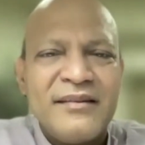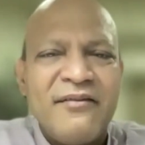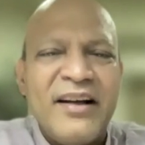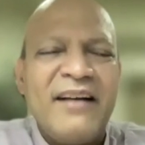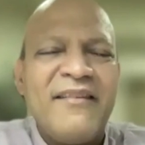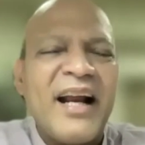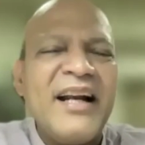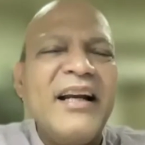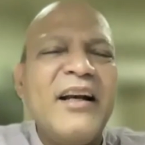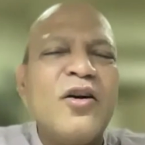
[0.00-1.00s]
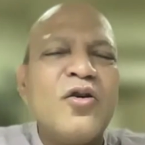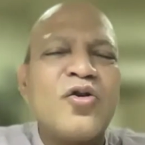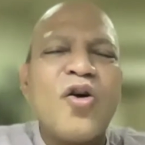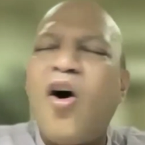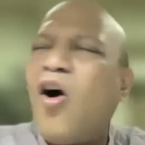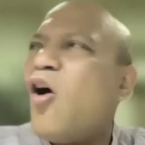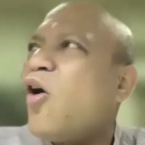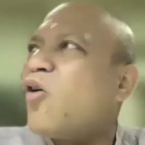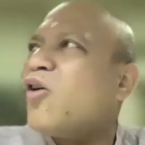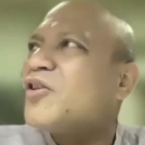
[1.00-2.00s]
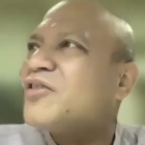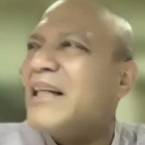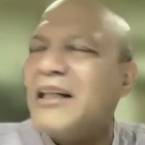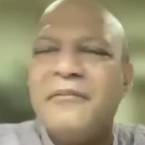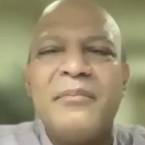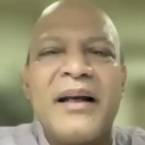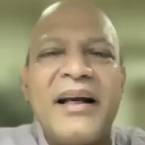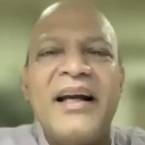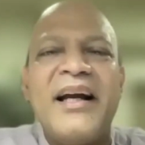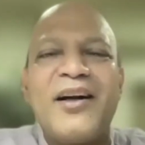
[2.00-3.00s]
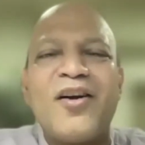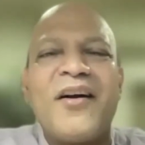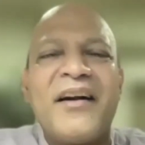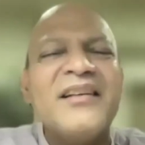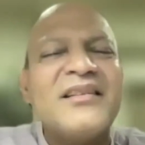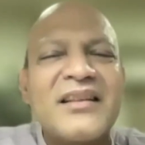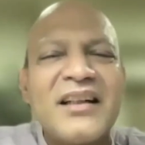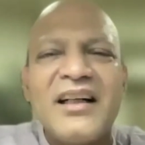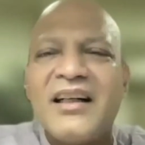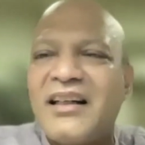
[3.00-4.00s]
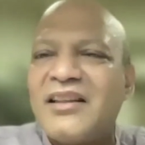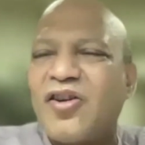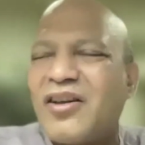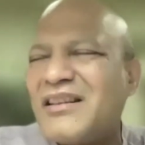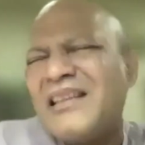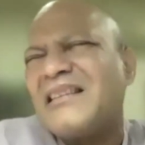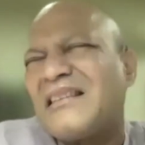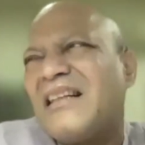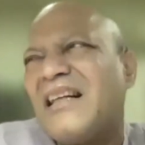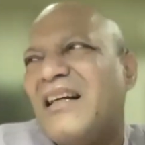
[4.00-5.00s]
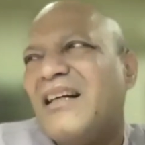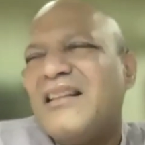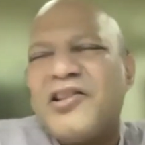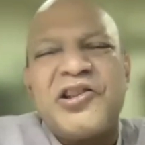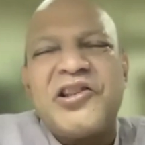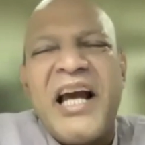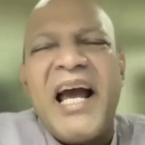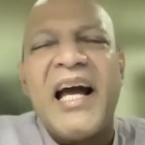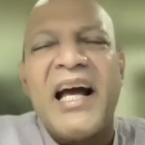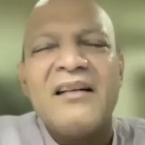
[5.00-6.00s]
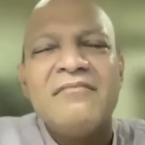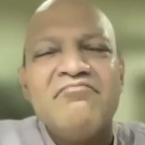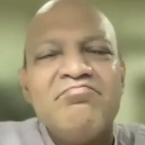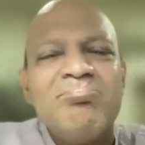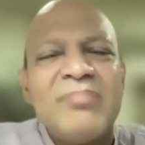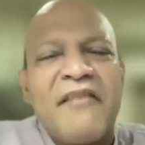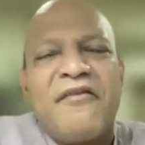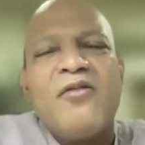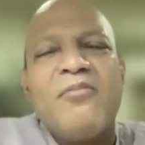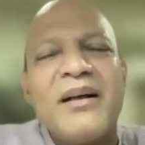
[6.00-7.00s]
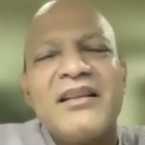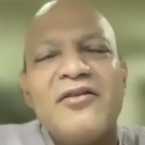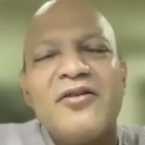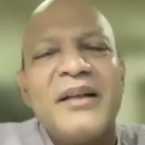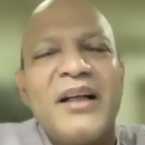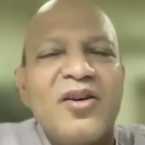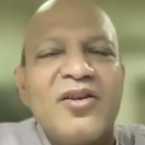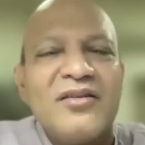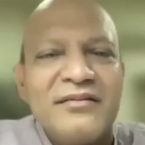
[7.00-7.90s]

Whenever I needed to talk or celebrate or discuss or just share, I found myself to be alone.